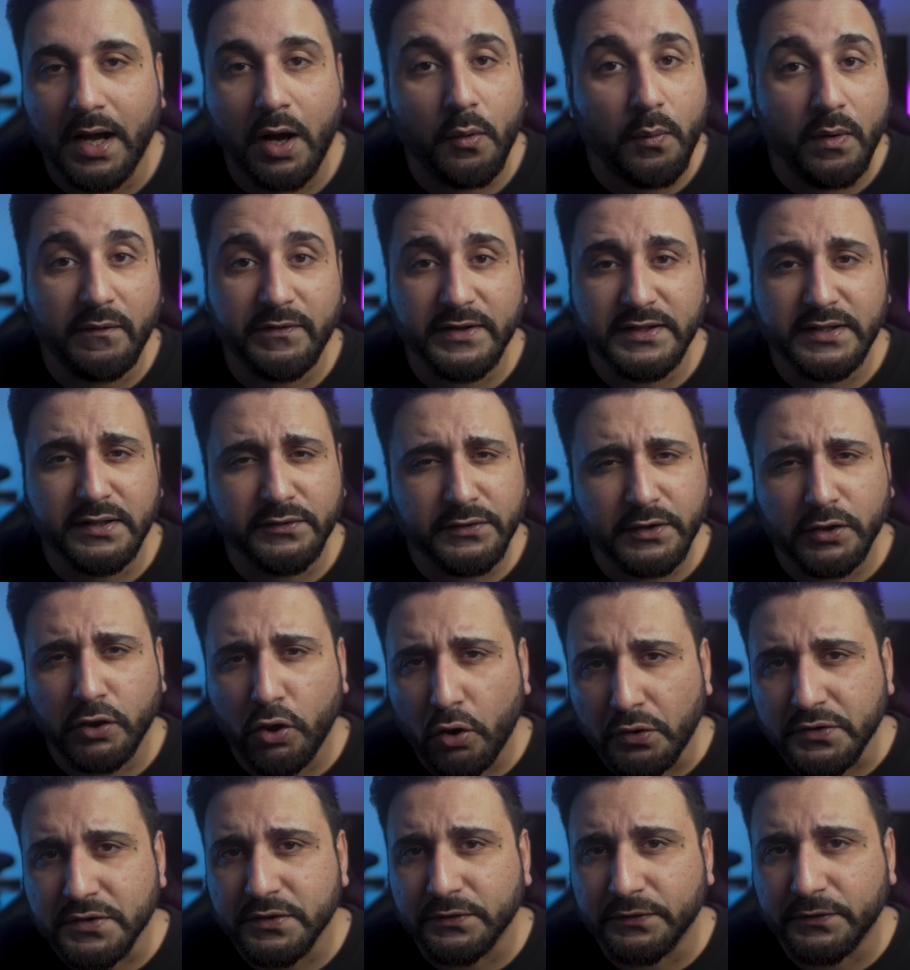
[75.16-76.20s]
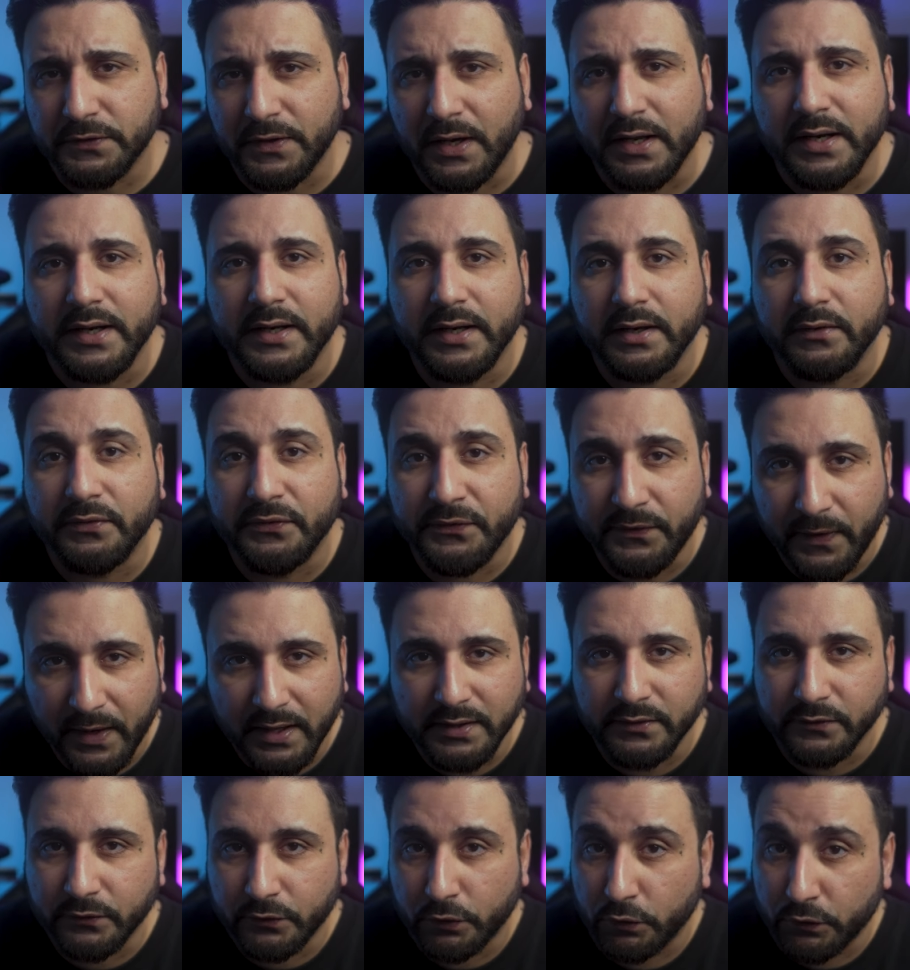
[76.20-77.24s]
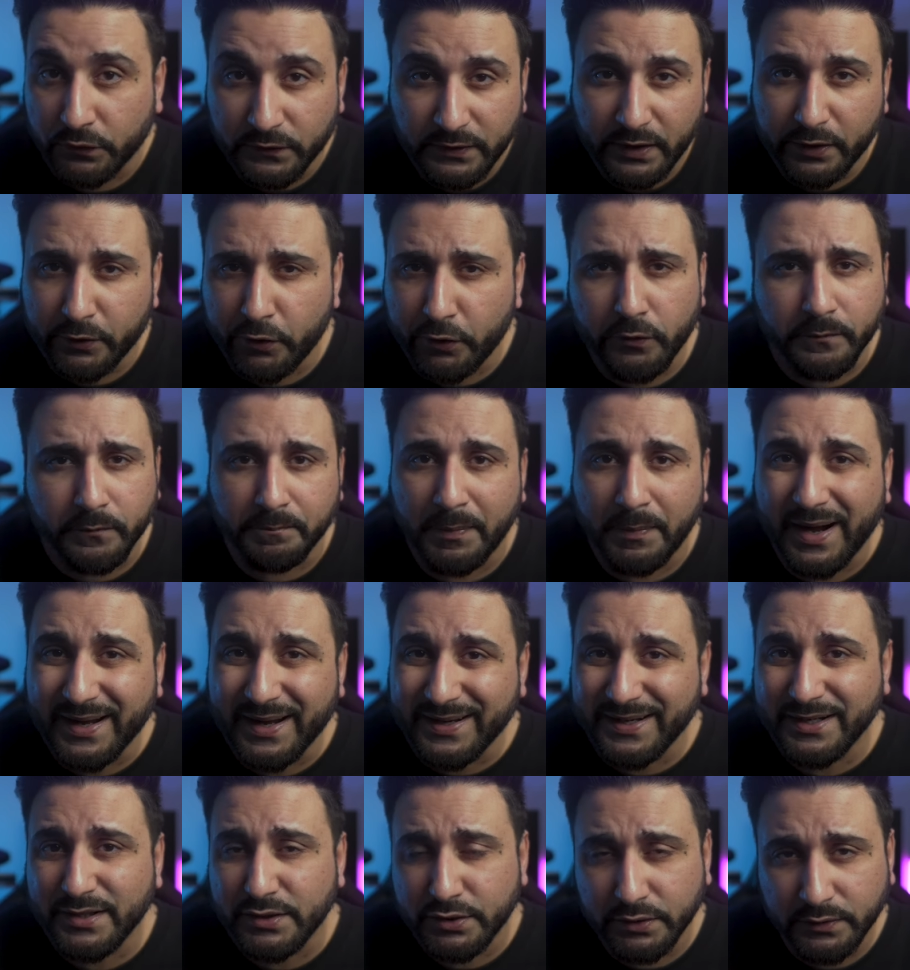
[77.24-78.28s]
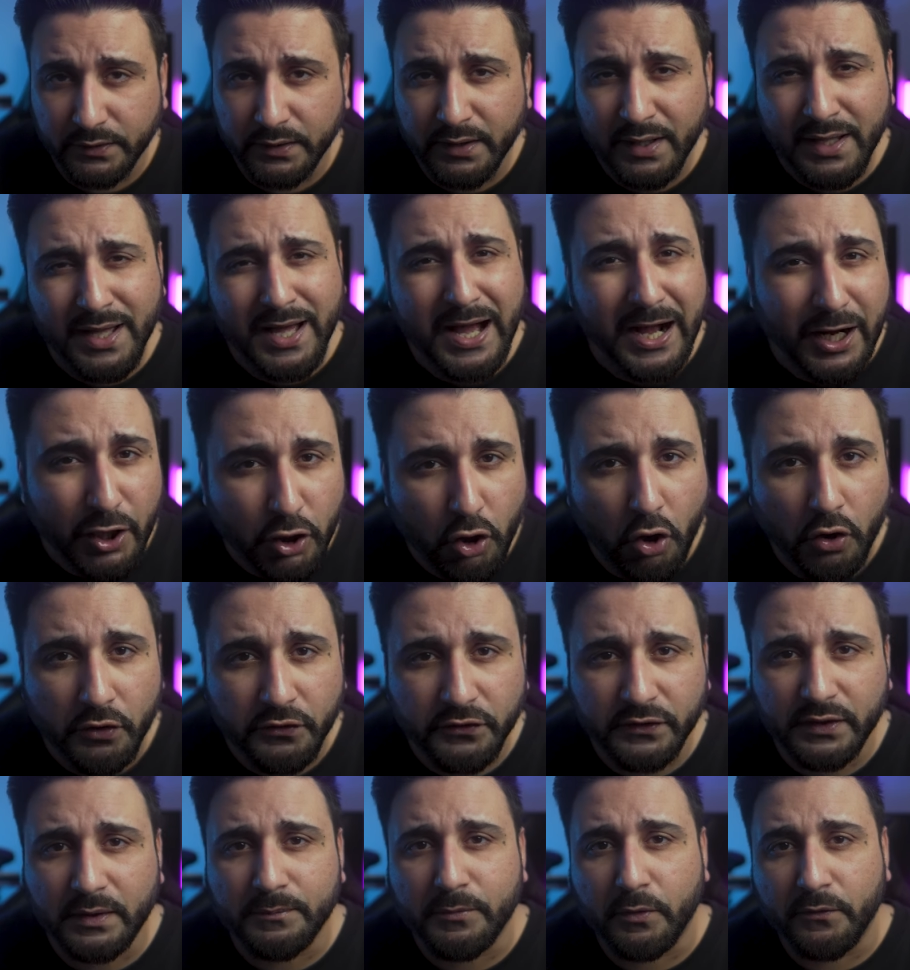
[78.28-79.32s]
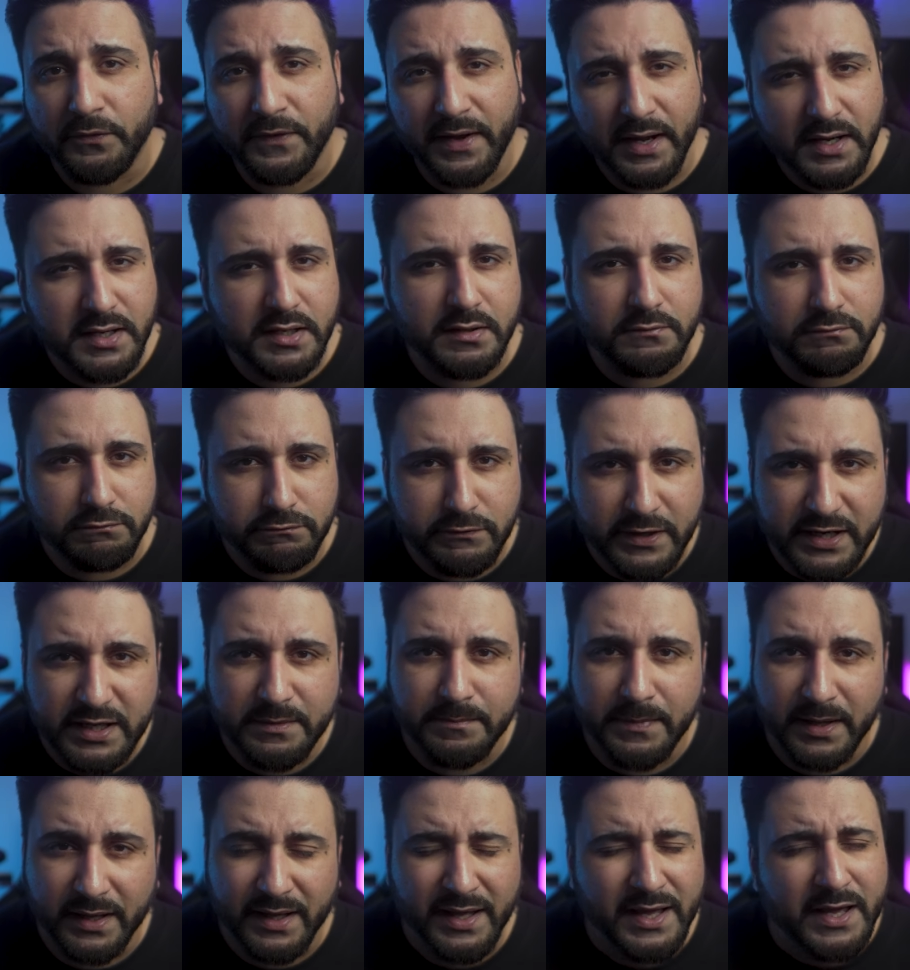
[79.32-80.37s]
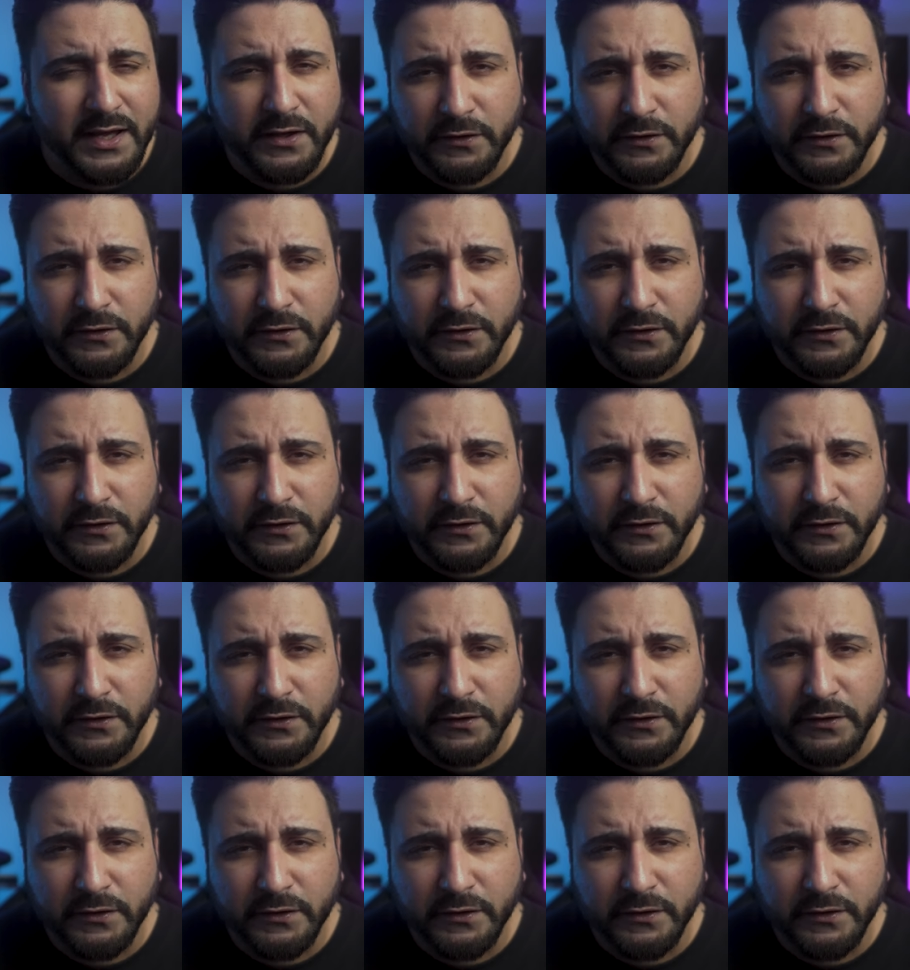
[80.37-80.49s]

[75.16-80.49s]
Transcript: However, there's a lot of Silent Hill fans who still not buying into the concept of getting a remake,